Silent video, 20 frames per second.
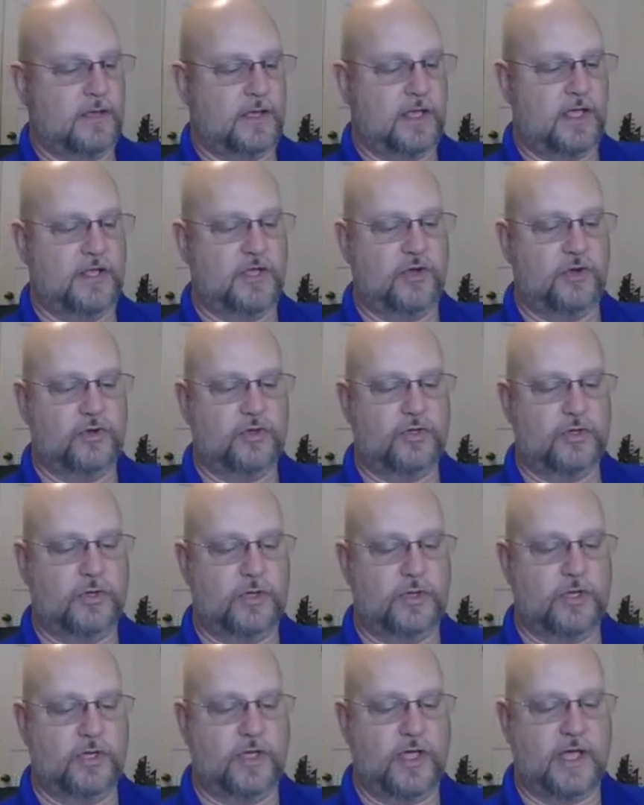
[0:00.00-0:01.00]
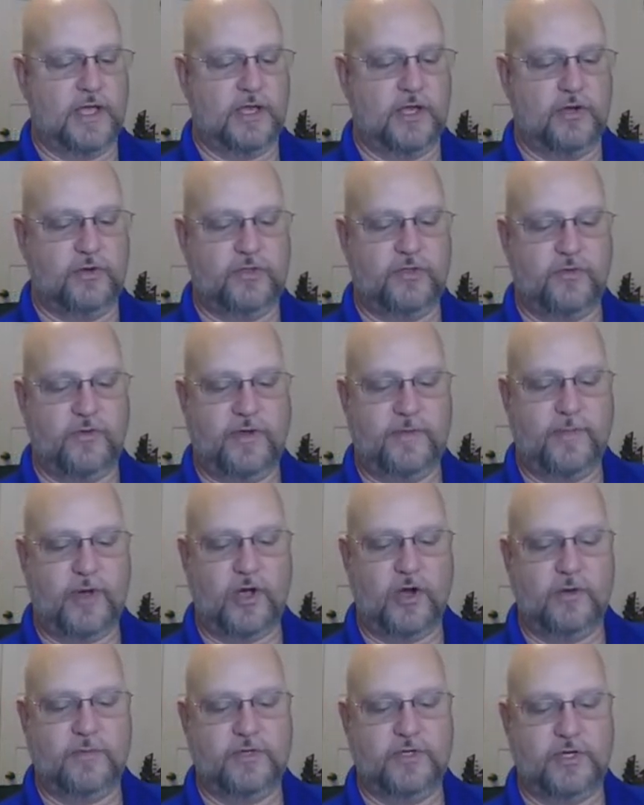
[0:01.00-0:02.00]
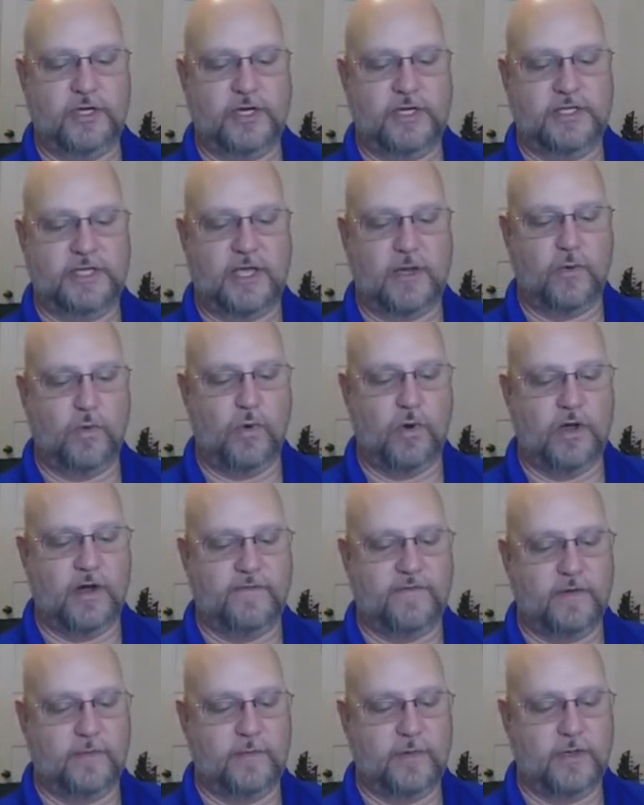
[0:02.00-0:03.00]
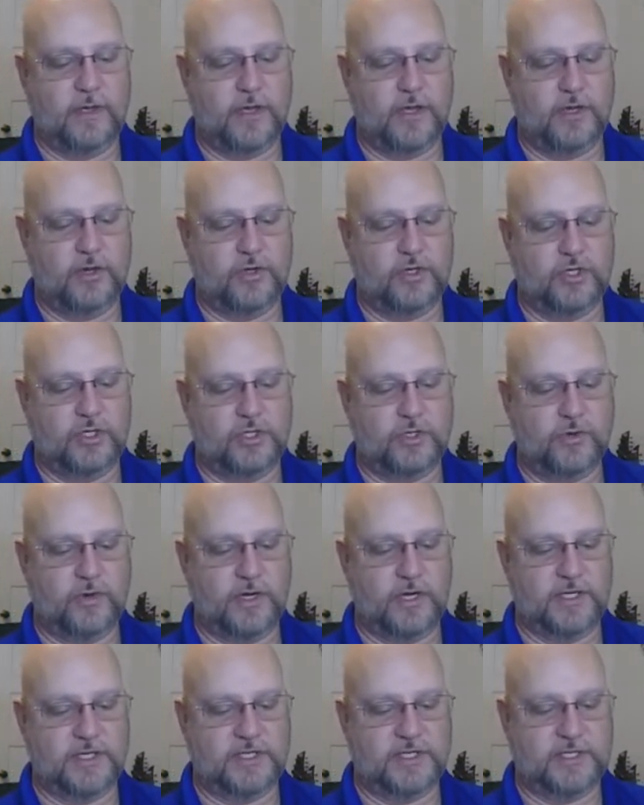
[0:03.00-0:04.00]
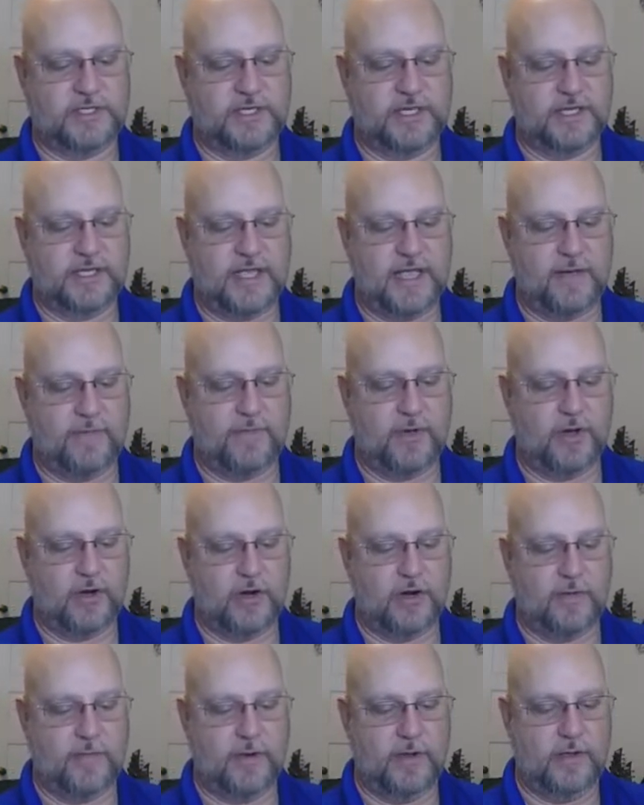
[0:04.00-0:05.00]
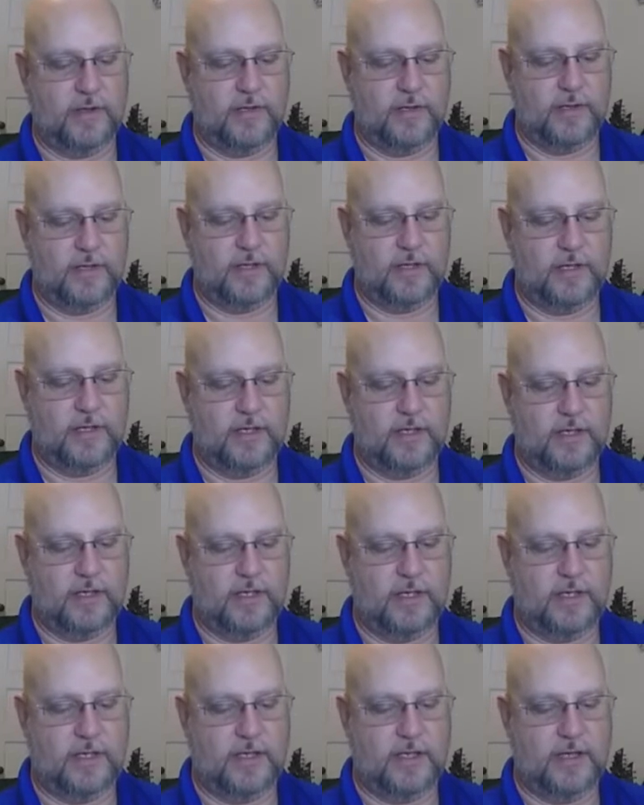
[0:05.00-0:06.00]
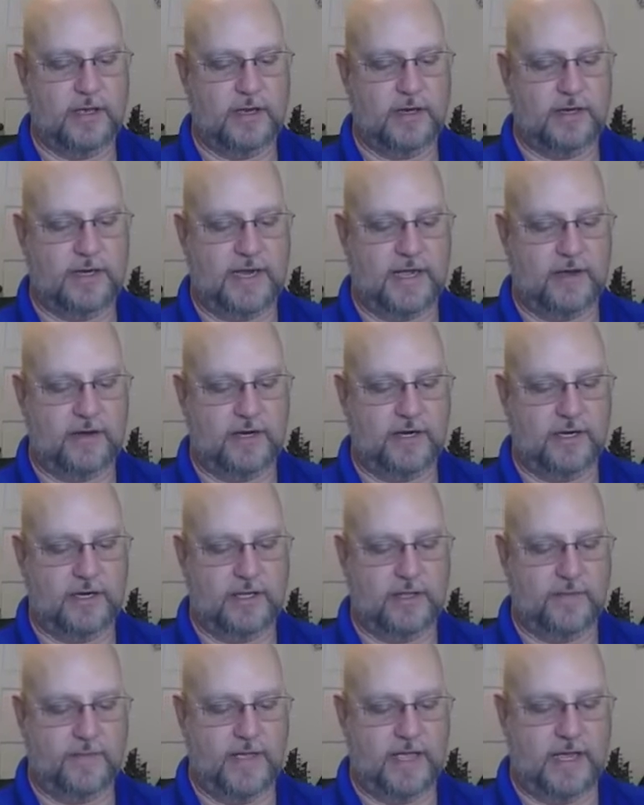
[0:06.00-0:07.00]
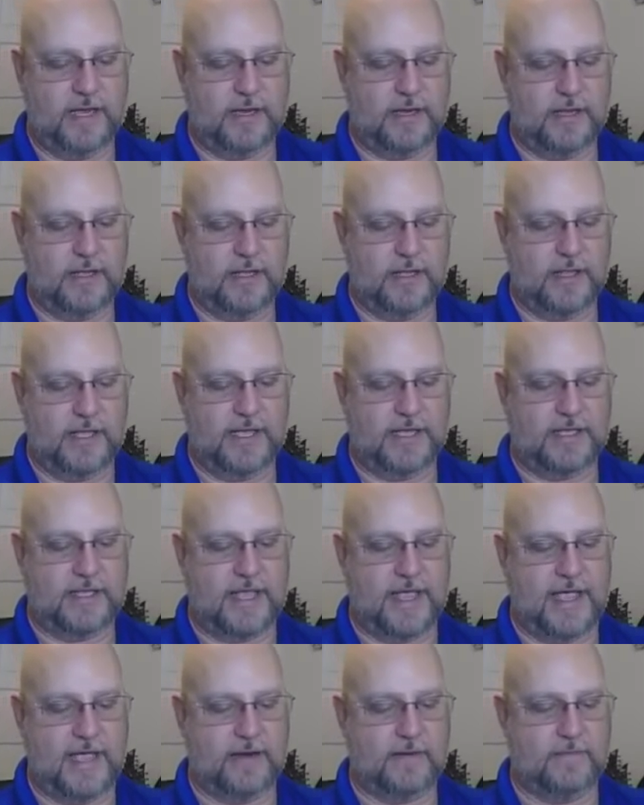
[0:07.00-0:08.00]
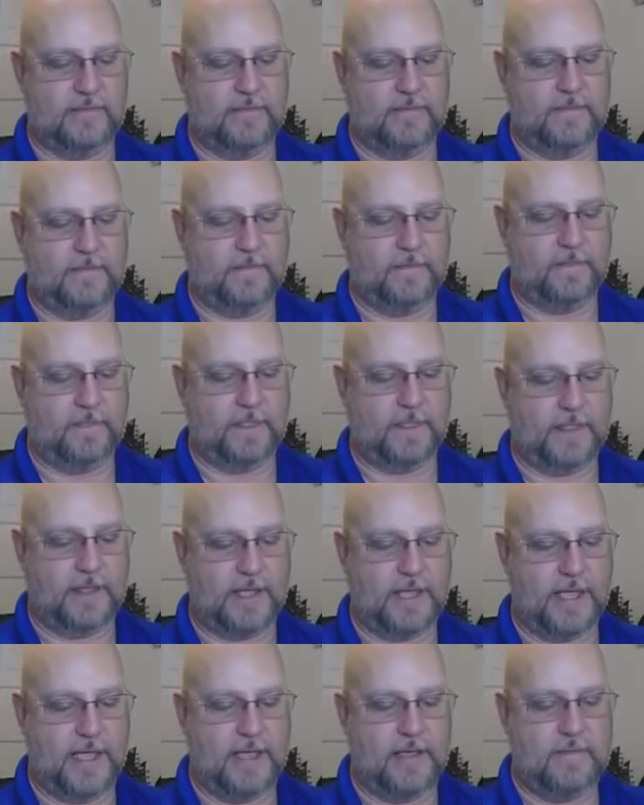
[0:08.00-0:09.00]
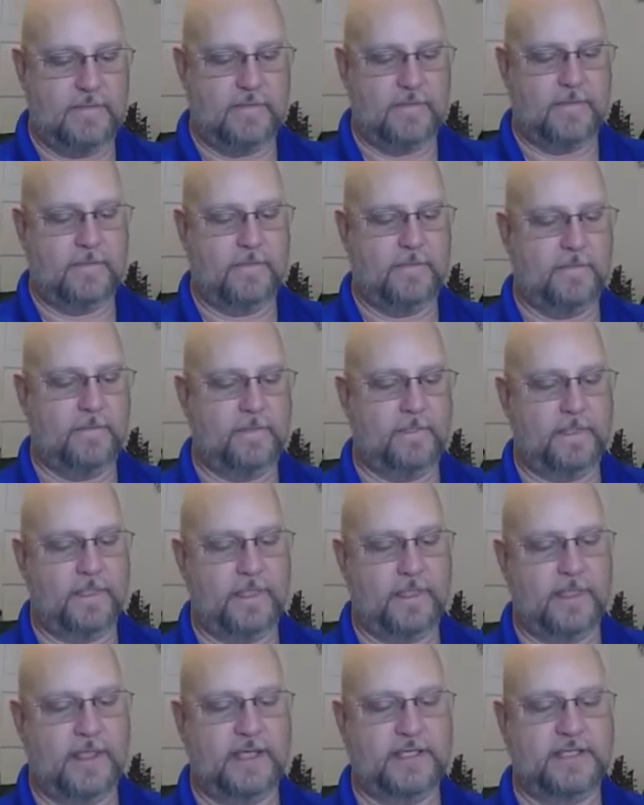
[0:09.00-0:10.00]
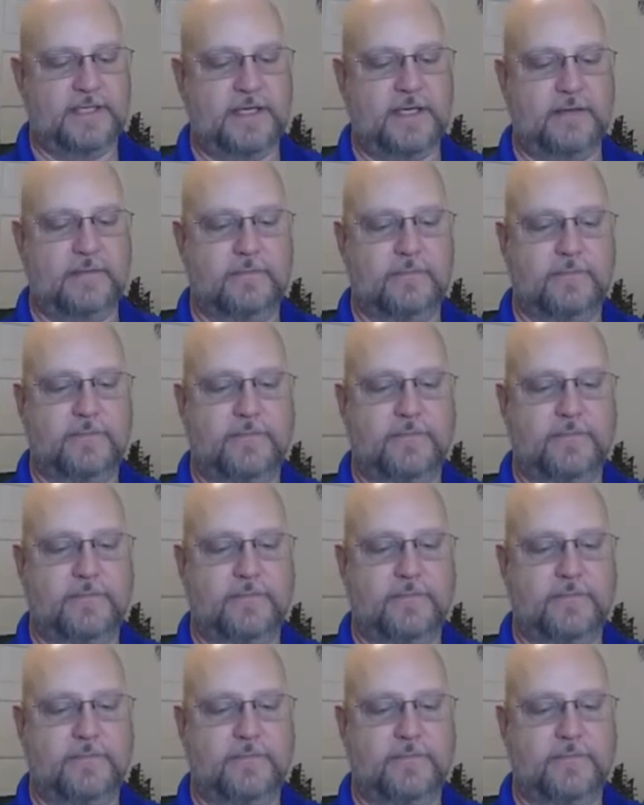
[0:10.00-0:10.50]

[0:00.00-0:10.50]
and you got your 3 barbs, you're going to take one of them, and you're just going to stick that barb down into the bait, like that. Okay, that's it.